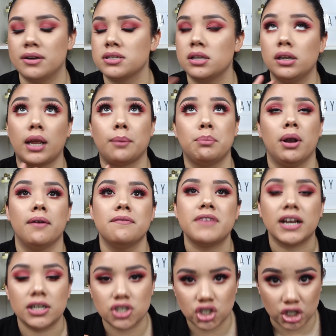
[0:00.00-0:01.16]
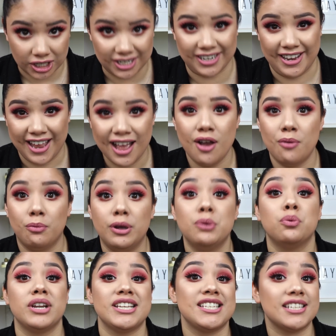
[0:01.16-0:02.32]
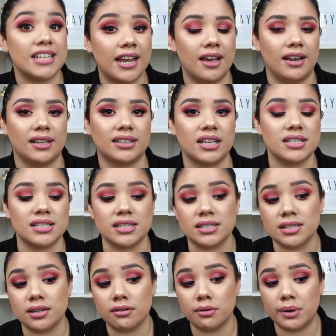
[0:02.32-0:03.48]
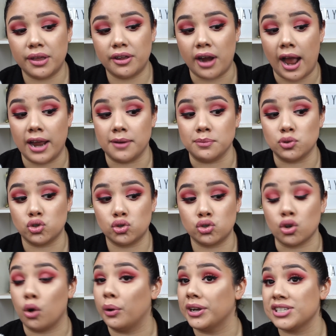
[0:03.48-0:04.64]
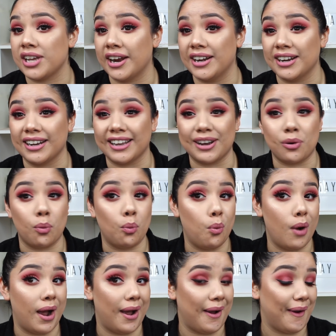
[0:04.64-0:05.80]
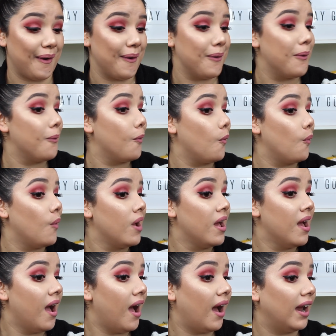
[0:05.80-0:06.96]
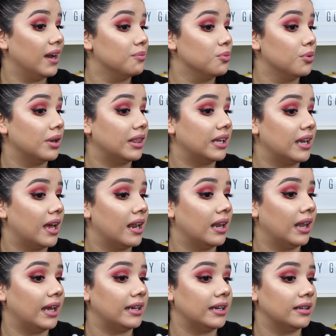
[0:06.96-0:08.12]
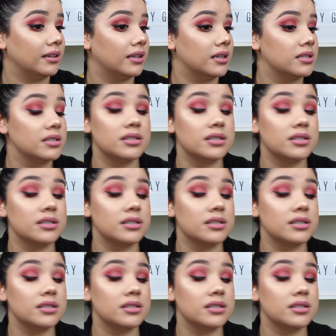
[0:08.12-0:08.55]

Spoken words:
It's gonna look like perfection when we stay at like that 60-degree weather. I am so excited. Like, wow, I am really liking this.